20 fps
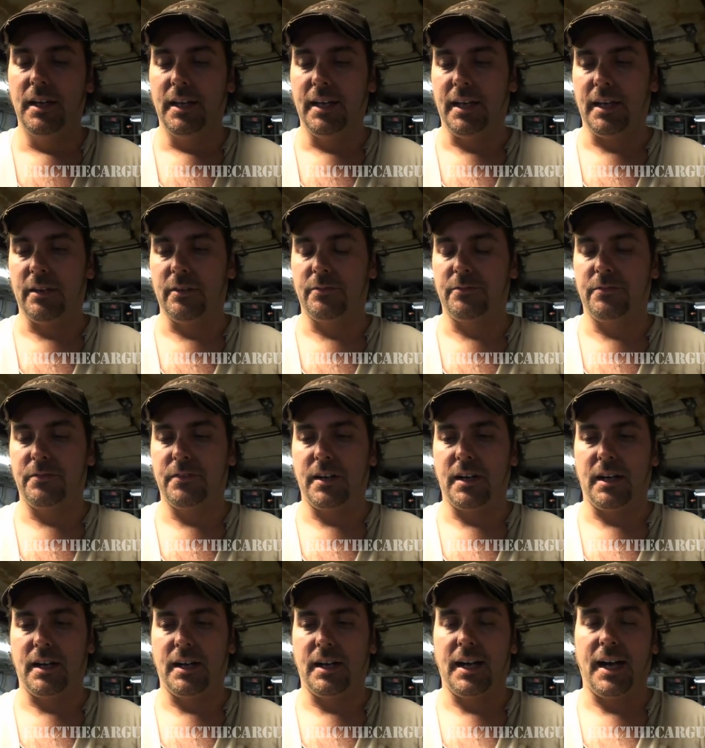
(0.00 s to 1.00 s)
If
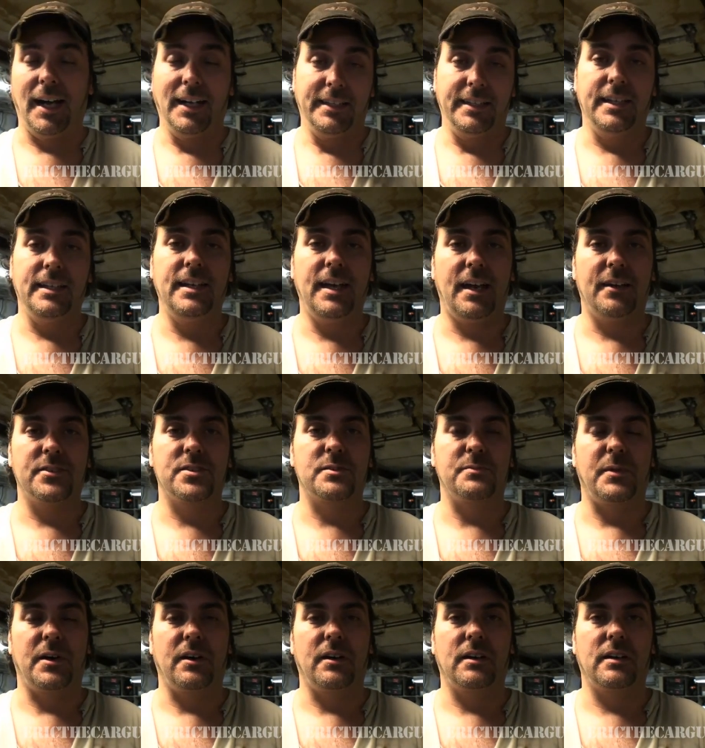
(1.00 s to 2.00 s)
uh, I did have
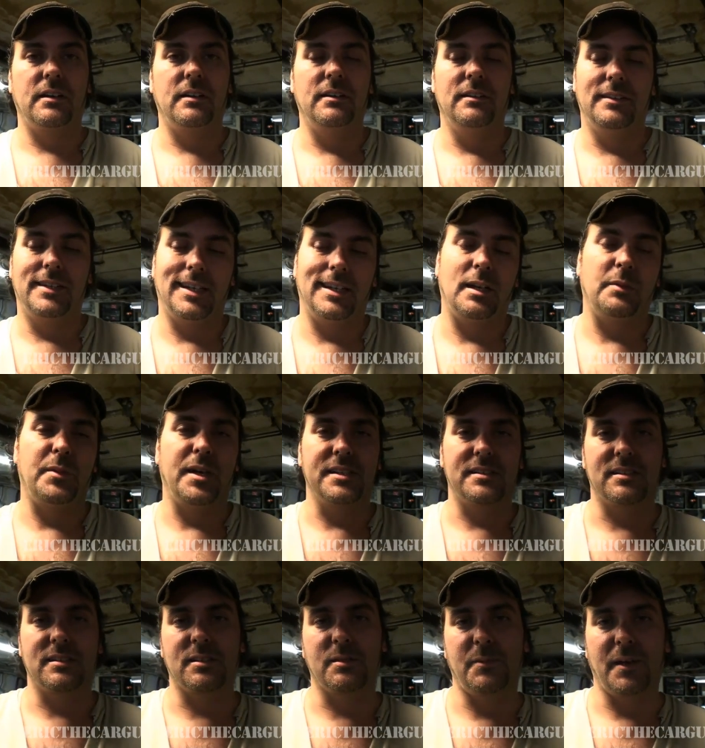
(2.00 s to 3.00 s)
spark, then I
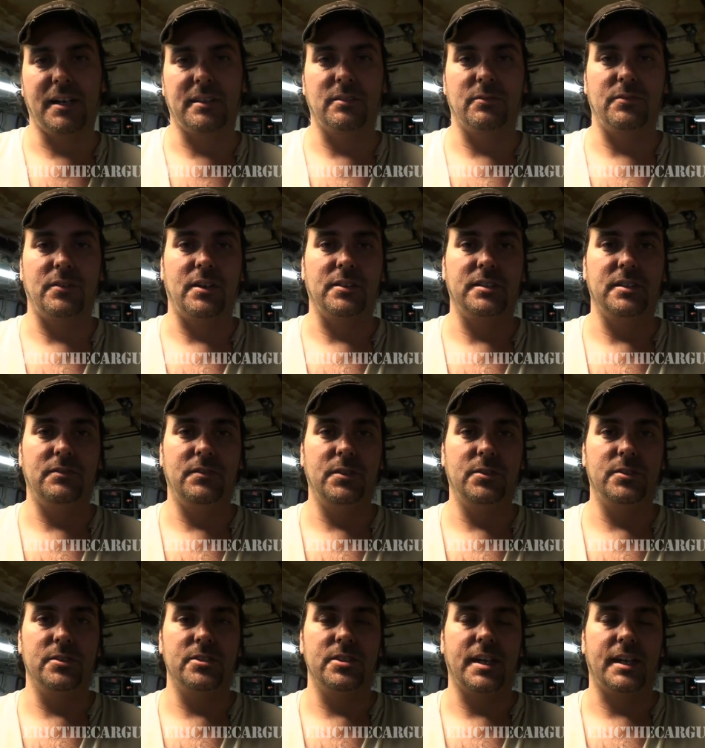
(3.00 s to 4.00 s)
might suspect a faulty
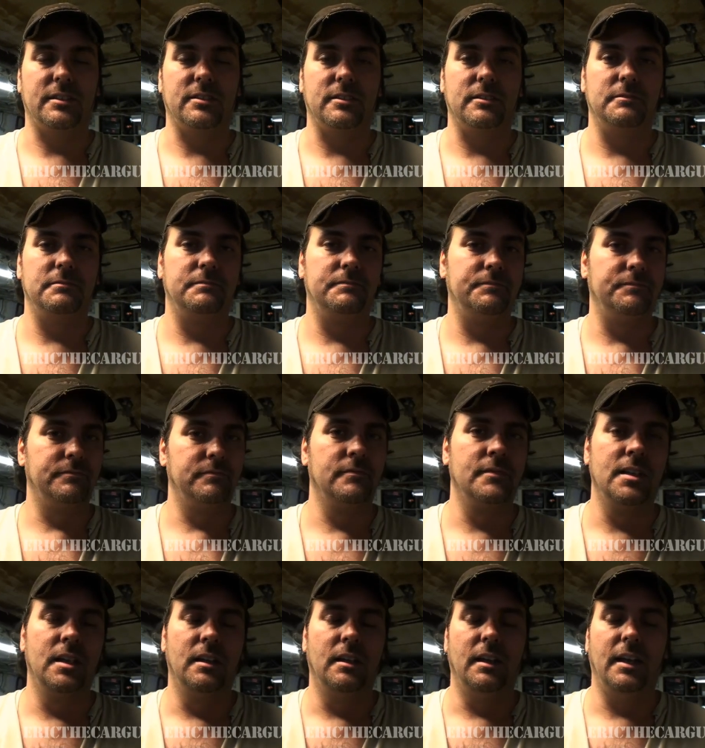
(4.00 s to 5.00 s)
fuel injector.
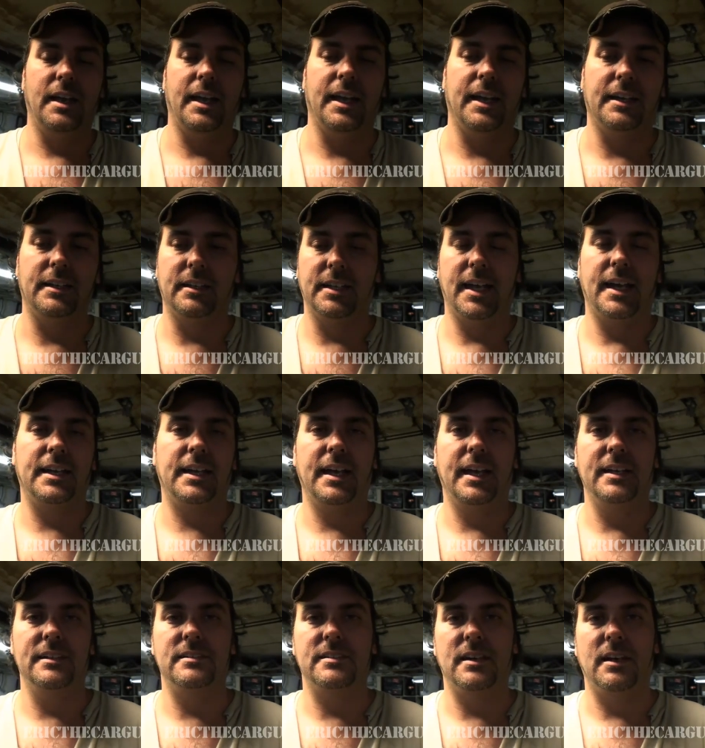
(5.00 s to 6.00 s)
And in that
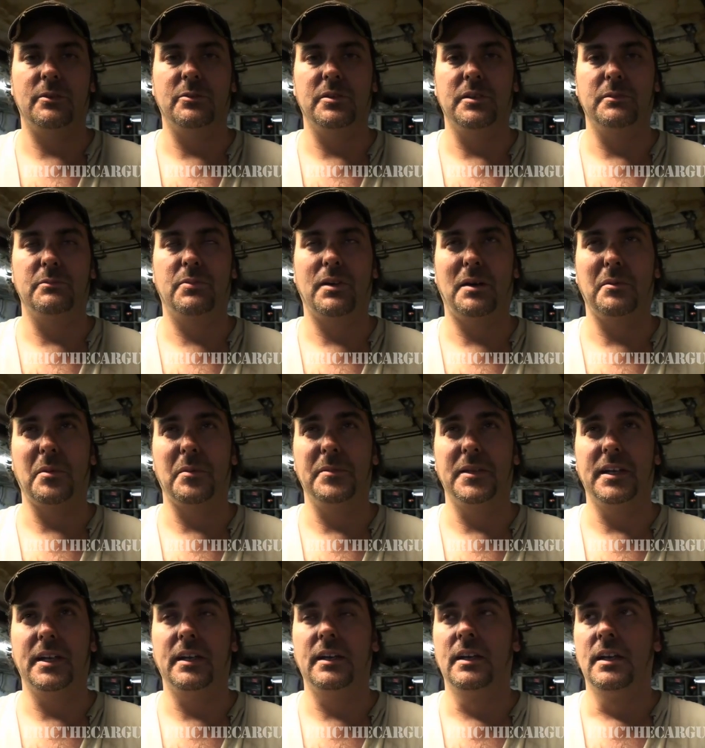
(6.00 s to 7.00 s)
case, I would
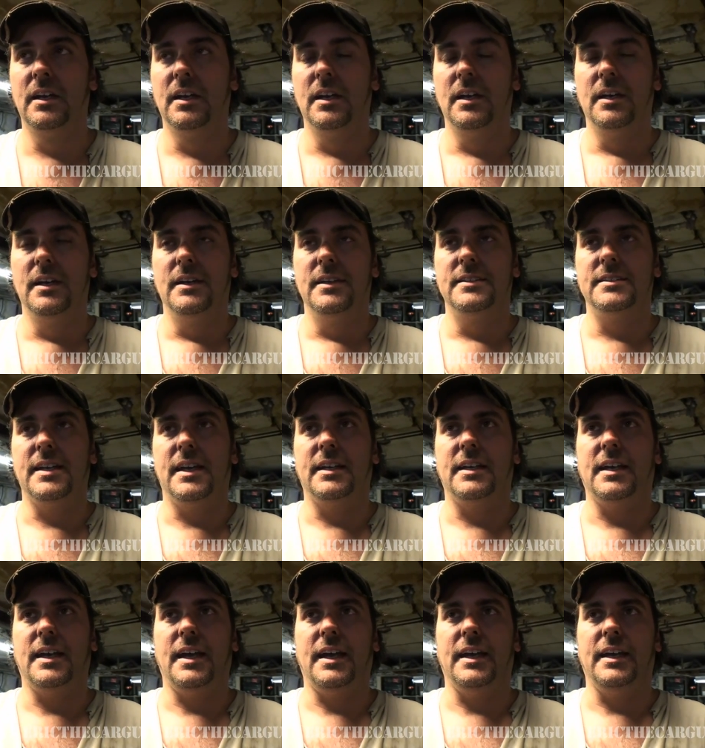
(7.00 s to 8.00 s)
probably
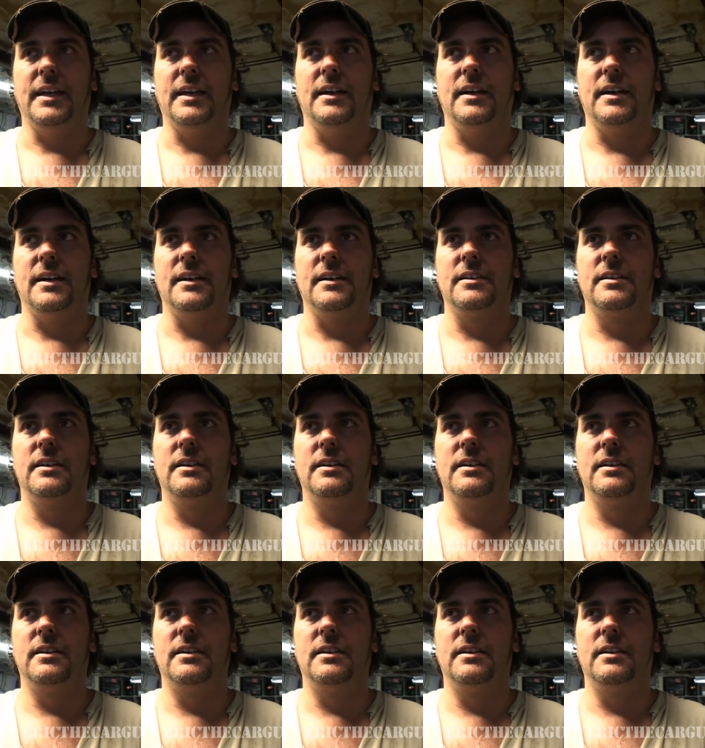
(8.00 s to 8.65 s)
take a uh,